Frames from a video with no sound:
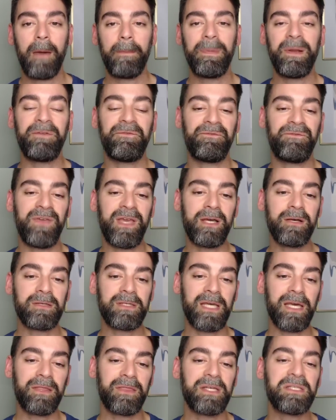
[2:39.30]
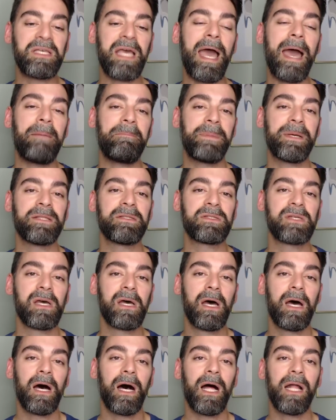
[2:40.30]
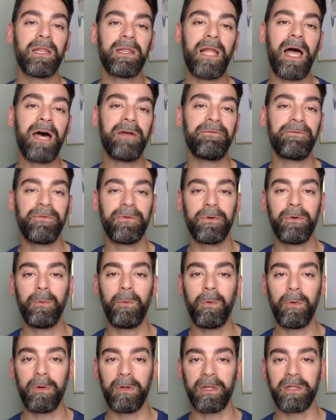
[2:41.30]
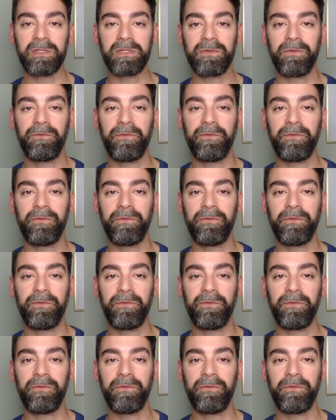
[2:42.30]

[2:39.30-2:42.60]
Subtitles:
But it feels like this happens a lot for New Orleans.